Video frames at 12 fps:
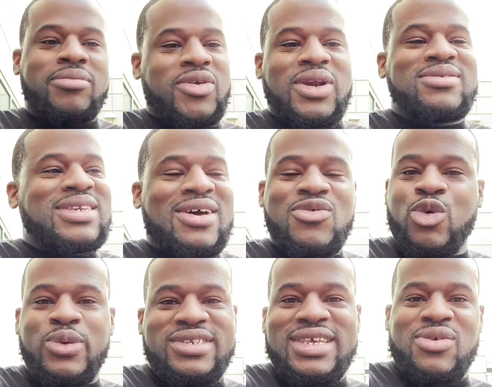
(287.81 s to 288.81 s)
No, that's not what
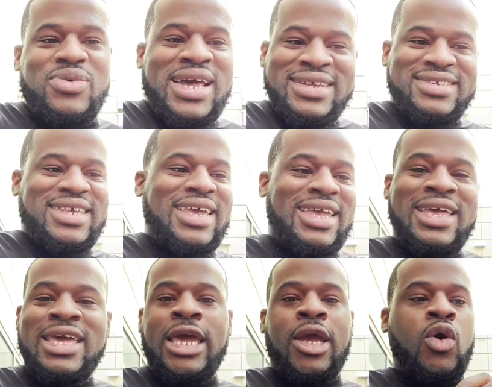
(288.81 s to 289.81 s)
we're saying. We're not saying
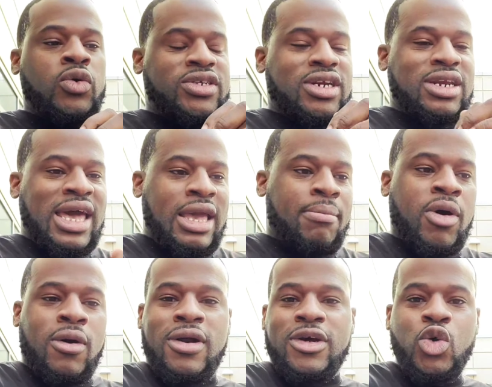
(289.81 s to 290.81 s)
go to the night
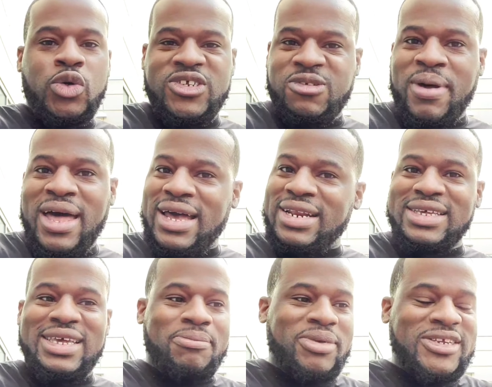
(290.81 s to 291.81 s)
bar or the hookah spot
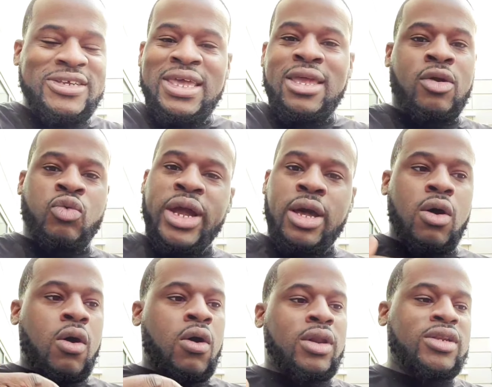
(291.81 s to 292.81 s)
and be
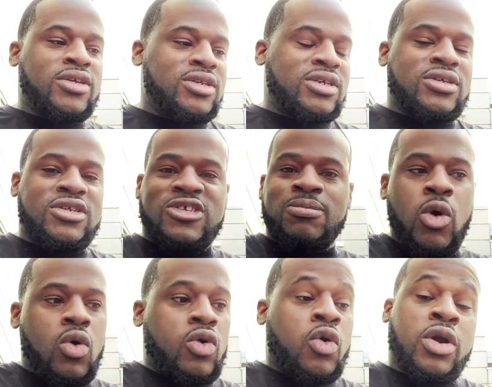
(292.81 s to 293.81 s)
around all of the
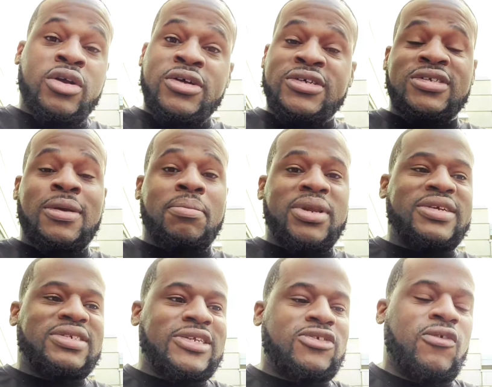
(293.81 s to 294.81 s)
smoke or some place
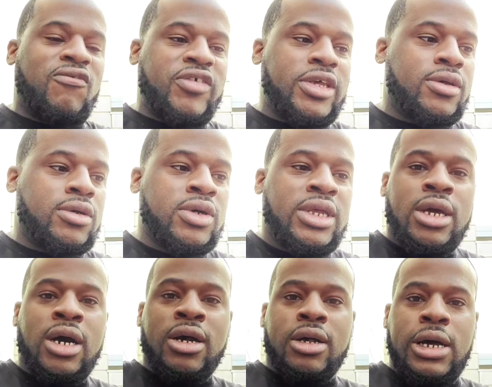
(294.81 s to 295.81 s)
that you feel
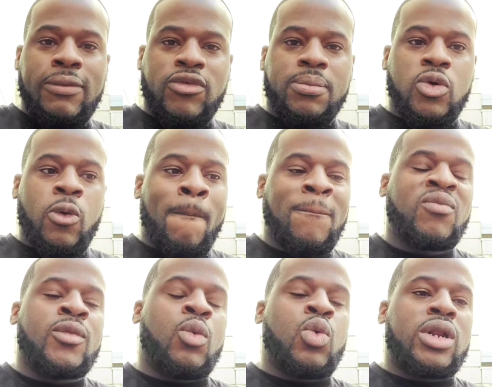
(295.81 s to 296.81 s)
uncomfortable.
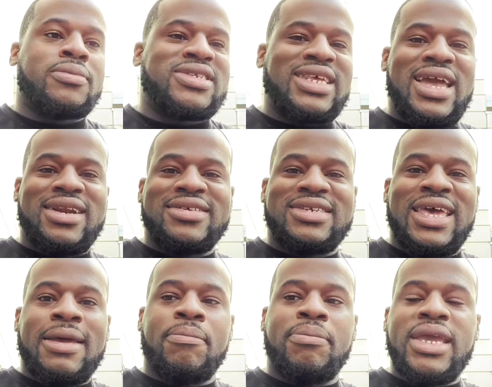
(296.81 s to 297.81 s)
But what I'm saying is
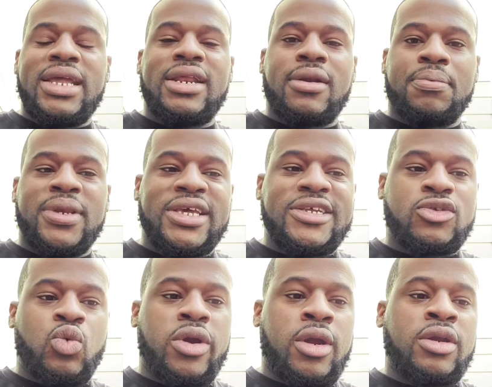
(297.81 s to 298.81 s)
that being in a place
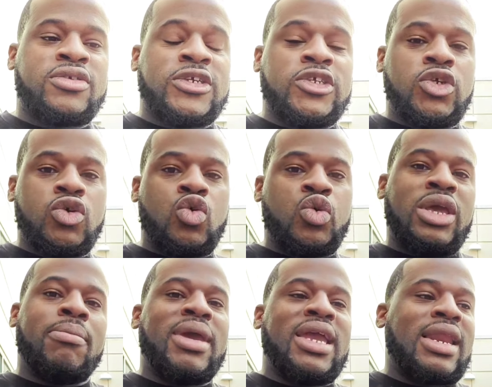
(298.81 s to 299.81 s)
where to you,
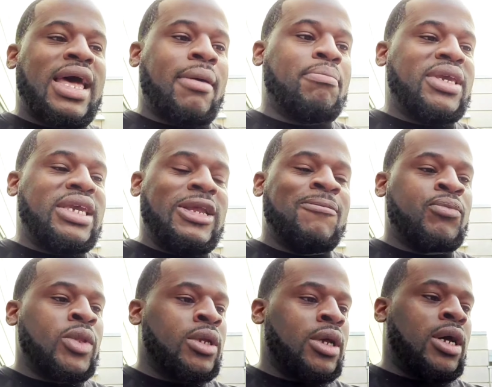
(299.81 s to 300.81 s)
it may not be
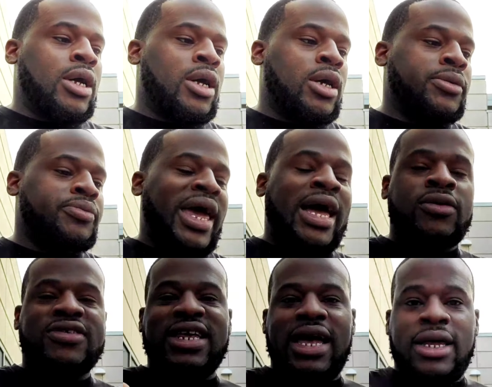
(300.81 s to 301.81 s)

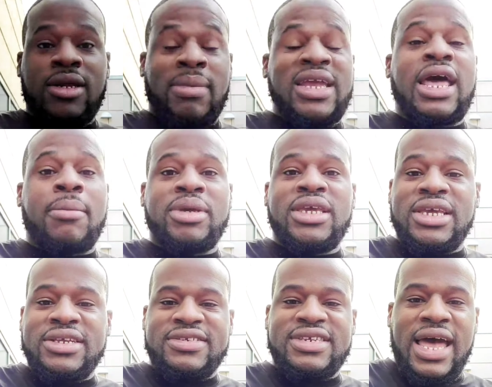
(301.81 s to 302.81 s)
outside. It may not be
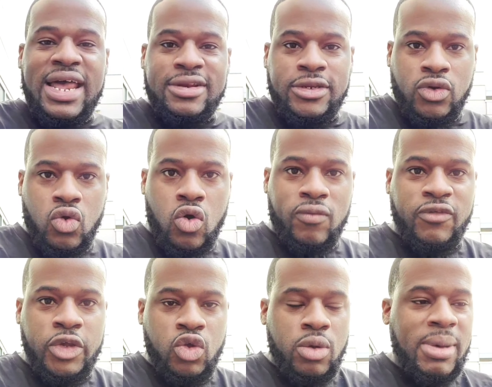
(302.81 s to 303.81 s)
inside of the norm for you.